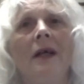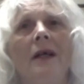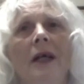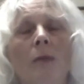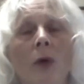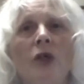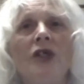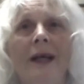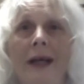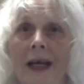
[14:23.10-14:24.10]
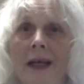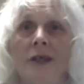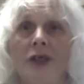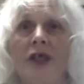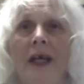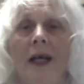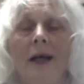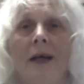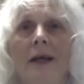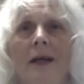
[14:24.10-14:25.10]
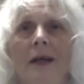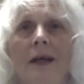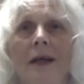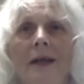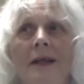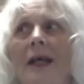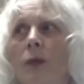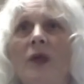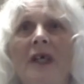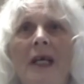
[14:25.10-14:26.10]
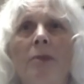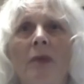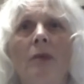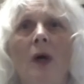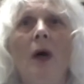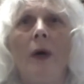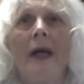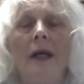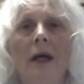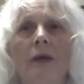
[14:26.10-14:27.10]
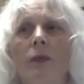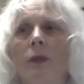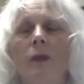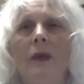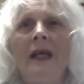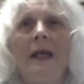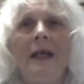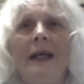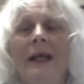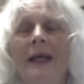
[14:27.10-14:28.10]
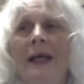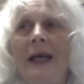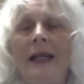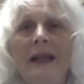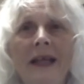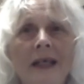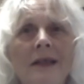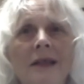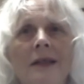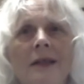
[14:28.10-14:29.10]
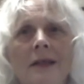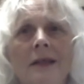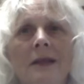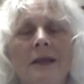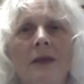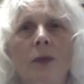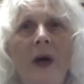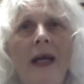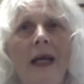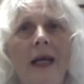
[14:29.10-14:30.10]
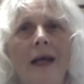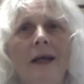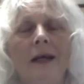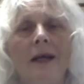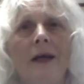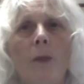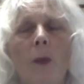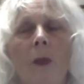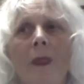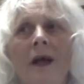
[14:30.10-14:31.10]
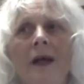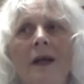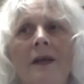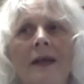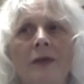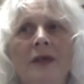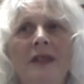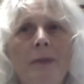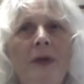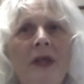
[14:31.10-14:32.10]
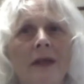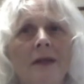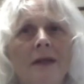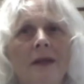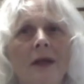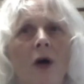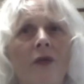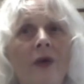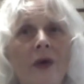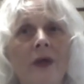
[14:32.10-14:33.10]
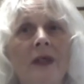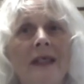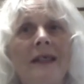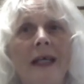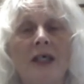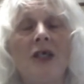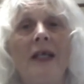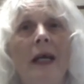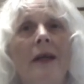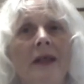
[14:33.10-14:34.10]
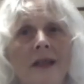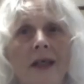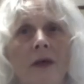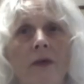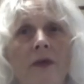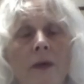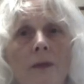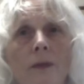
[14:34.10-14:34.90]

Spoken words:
emotional energy that would keep them going. And in that way, the recipient of good is actually the self.